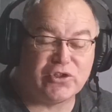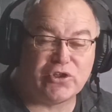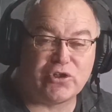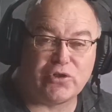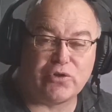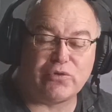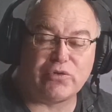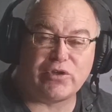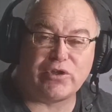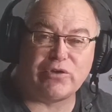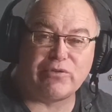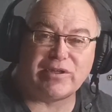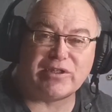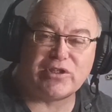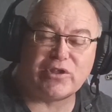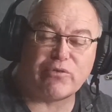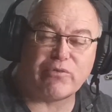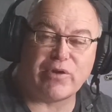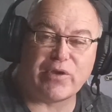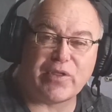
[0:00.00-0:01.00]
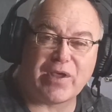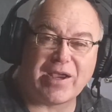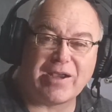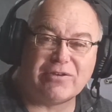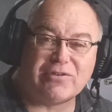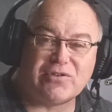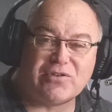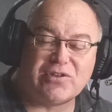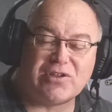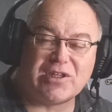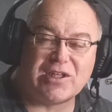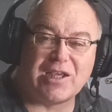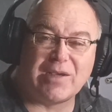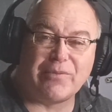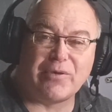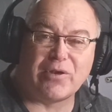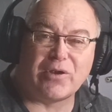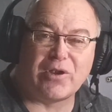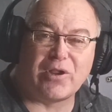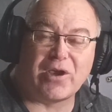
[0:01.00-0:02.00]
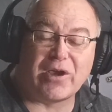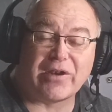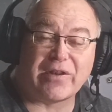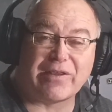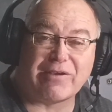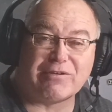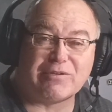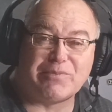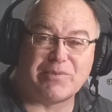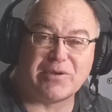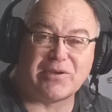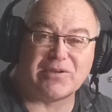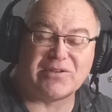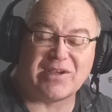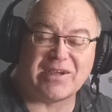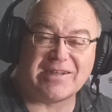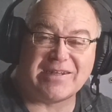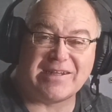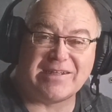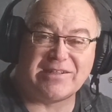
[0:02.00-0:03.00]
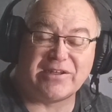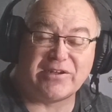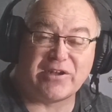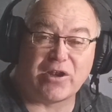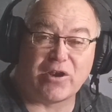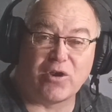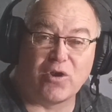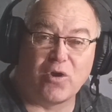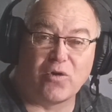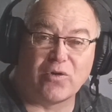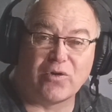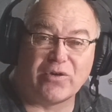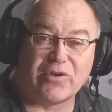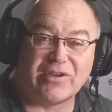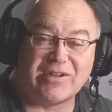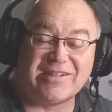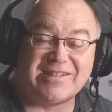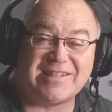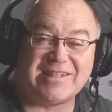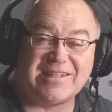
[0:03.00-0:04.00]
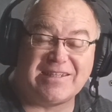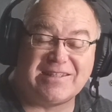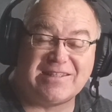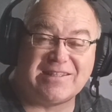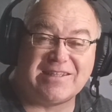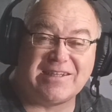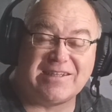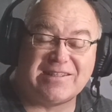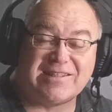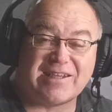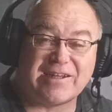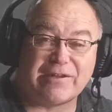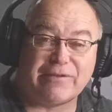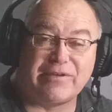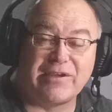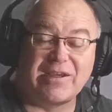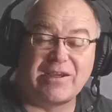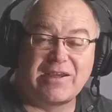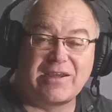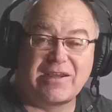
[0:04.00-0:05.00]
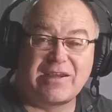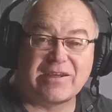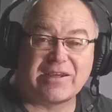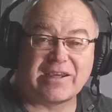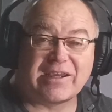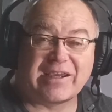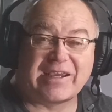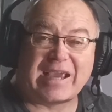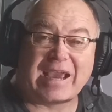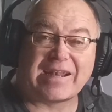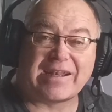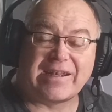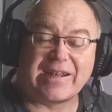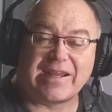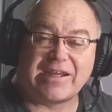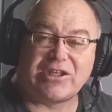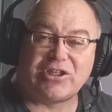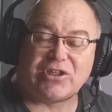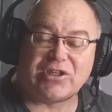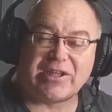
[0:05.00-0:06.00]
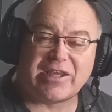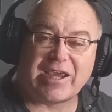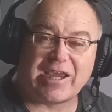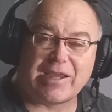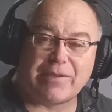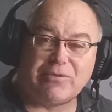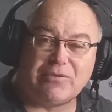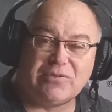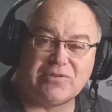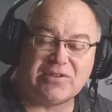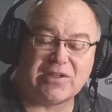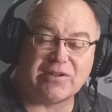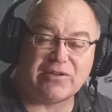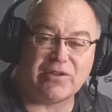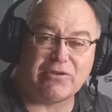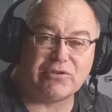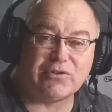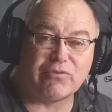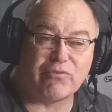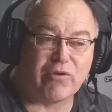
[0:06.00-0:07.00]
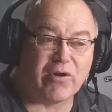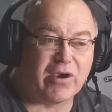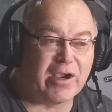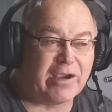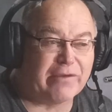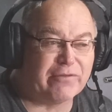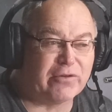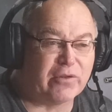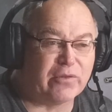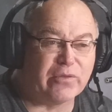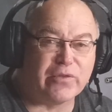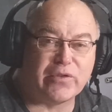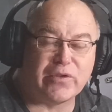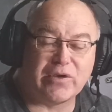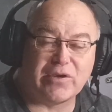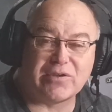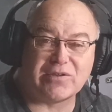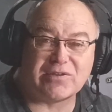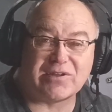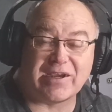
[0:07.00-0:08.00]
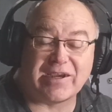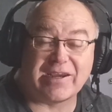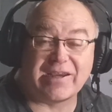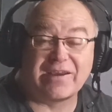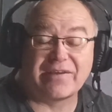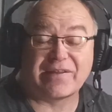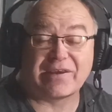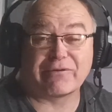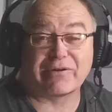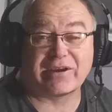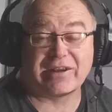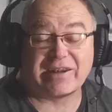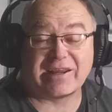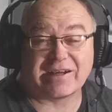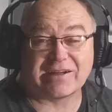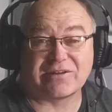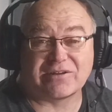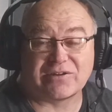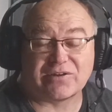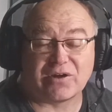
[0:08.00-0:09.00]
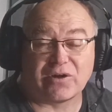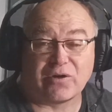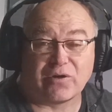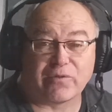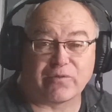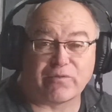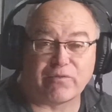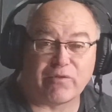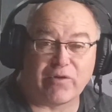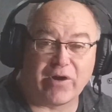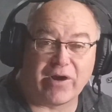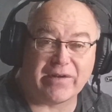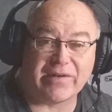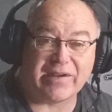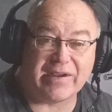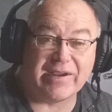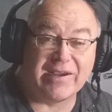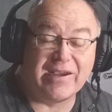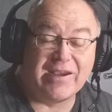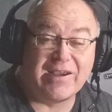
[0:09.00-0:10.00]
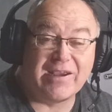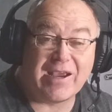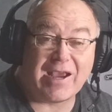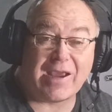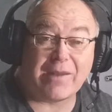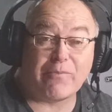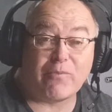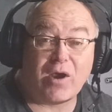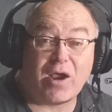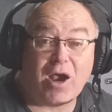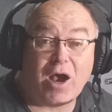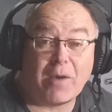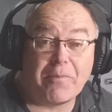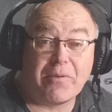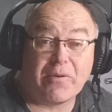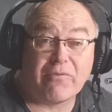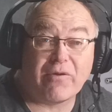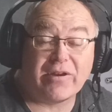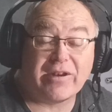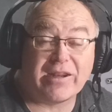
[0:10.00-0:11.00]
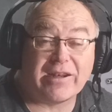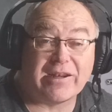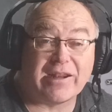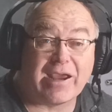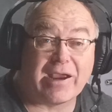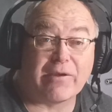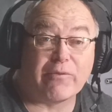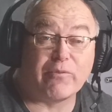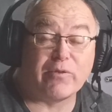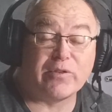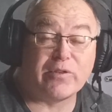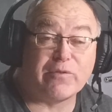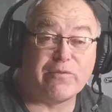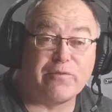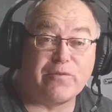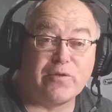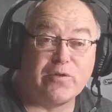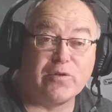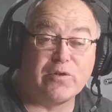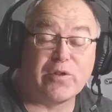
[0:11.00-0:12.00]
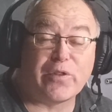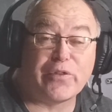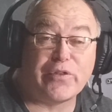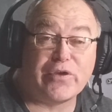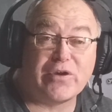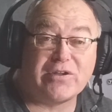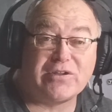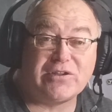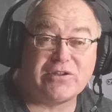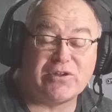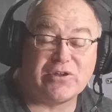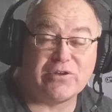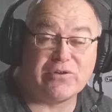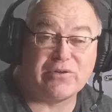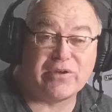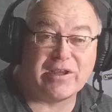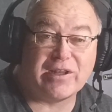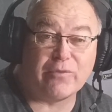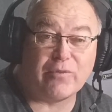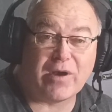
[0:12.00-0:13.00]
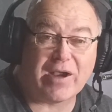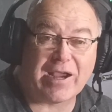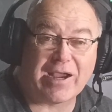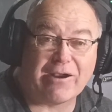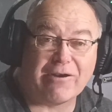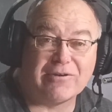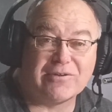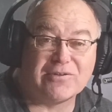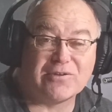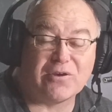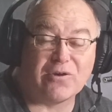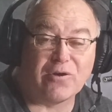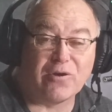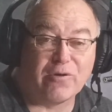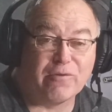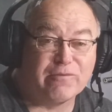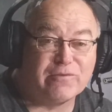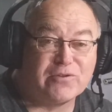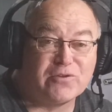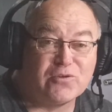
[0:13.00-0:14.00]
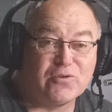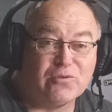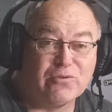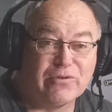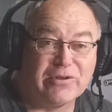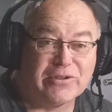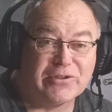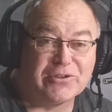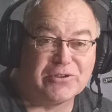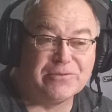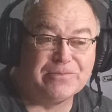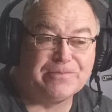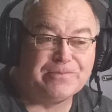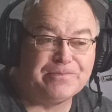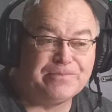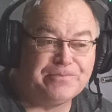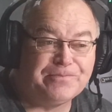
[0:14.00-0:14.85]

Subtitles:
two US3000s to come online, and that was because I needed a longer DC set of concatenation cables. And those arrived on Thursday. They were connected on Friday, and we're up and running now with the full 32 kilowatt hours of storage.